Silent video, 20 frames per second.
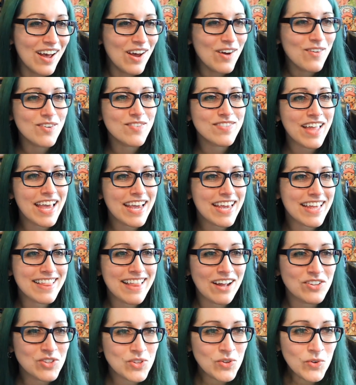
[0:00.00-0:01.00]
We've taken
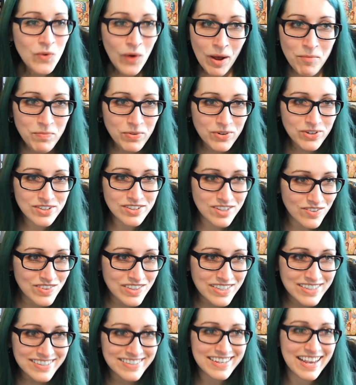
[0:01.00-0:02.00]
down two emperors of
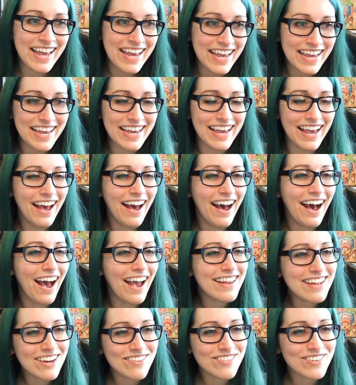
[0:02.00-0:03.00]
the sea. I
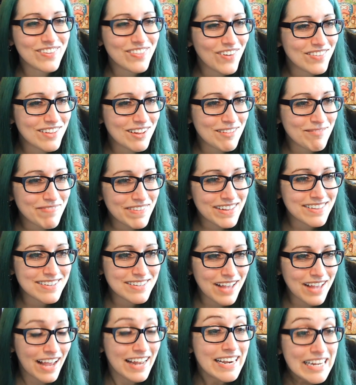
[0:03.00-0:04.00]
never thought
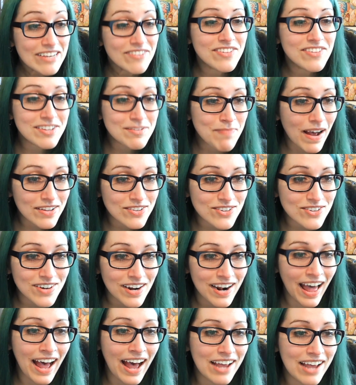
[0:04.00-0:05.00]
I'd leave this battle
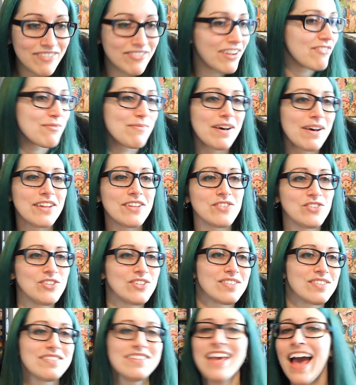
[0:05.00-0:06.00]
alive." Everybody's
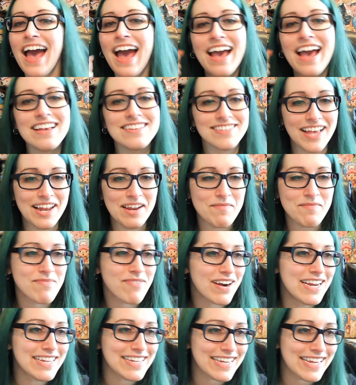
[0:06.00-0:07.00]
just yay,
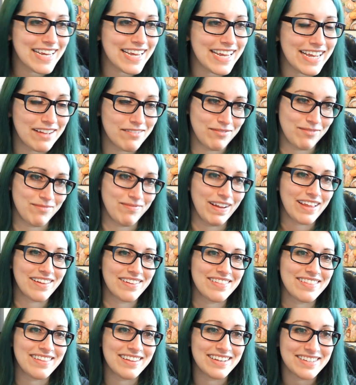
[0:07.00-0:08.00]
celebrating. And oh my
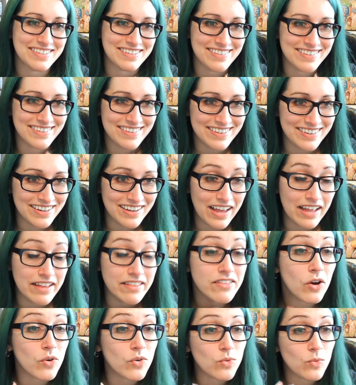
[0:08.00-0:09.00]
goodness. Oh, and
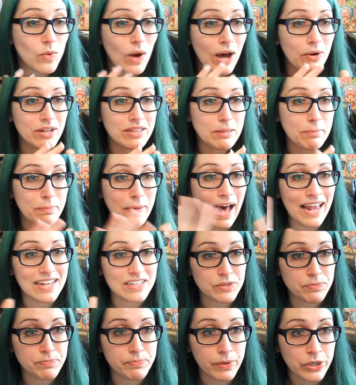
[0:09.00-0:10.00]
oh wow, the
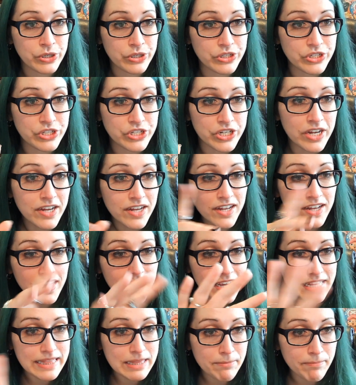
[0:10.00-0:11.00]
palace burnt
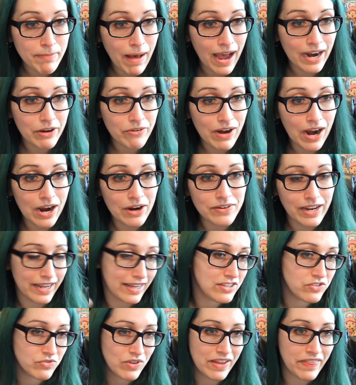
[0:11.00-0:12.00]
in the background. Like
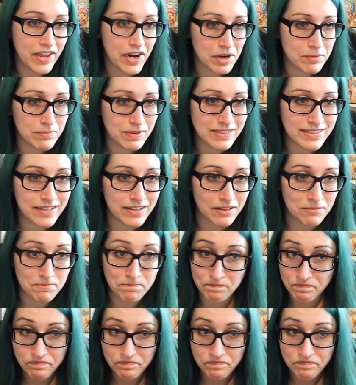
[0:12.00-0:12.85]
it's right there, but still,